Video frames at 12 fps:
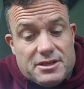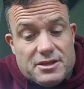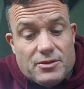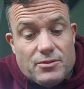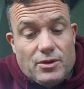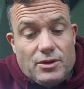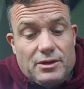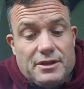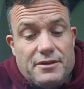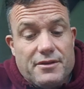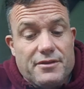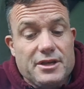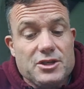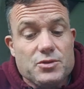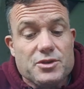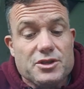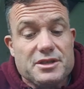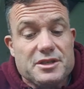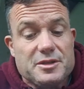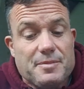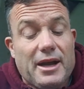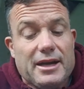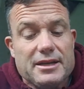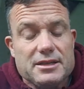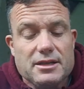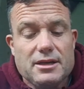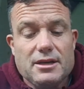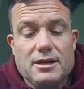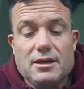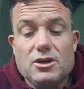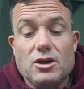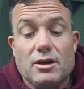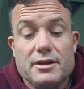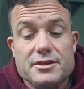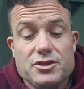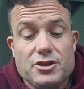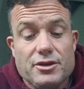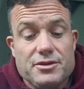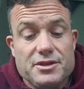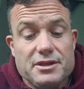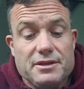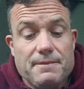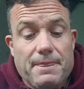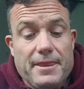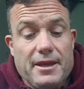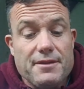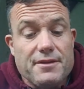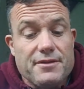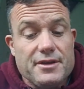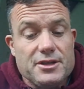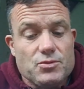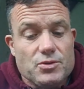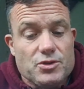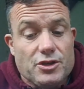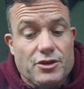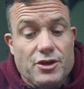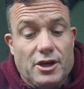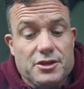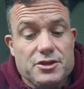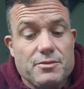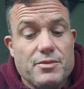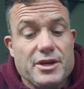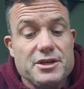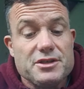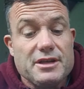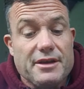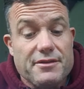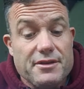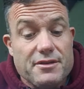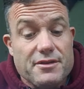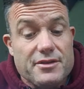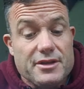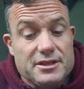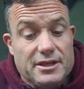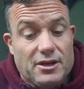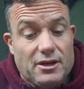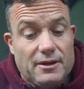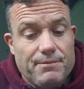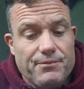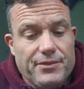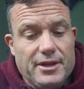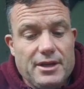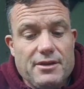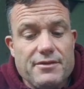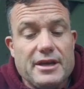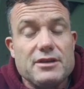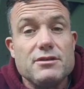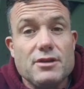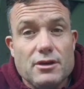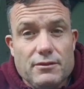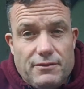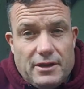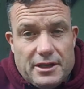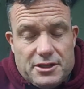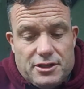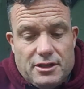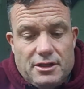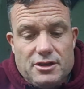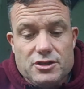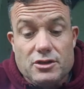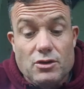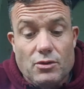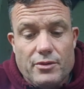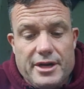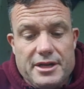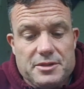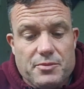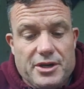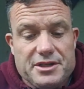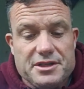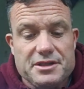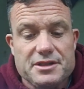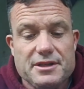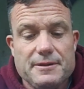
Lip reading: of the world, and the things which are despised, God has chosen, and the things which are not, to bring to nothing the things that are, that no flesh should glory in his presence."